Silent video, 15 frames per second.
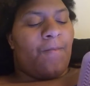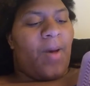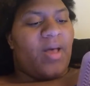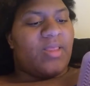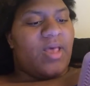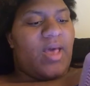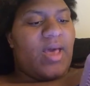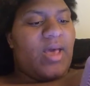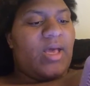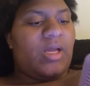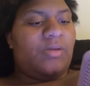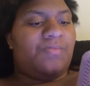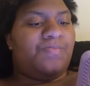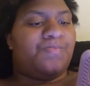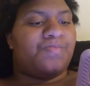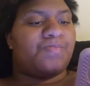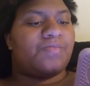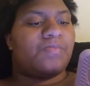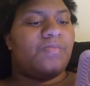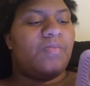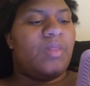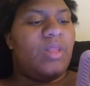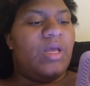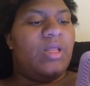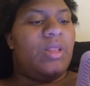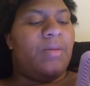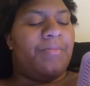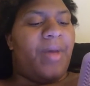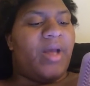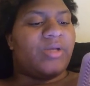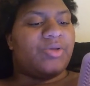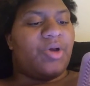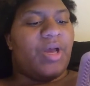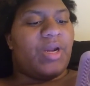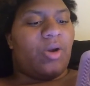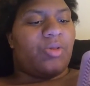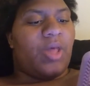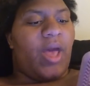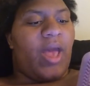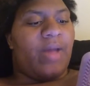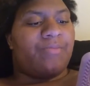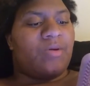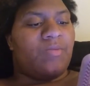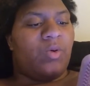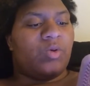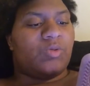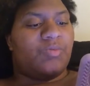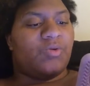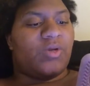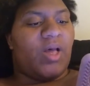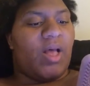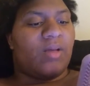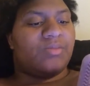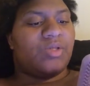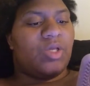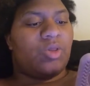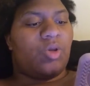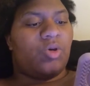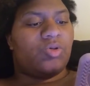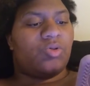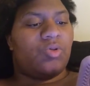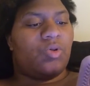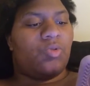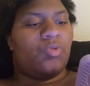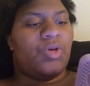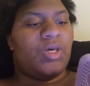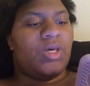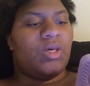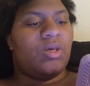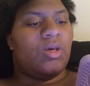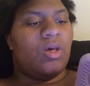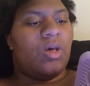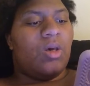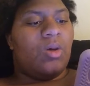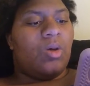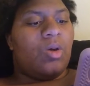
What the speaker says: by the head, and then bangs her head on the apron multiple times, then throws her in the ring.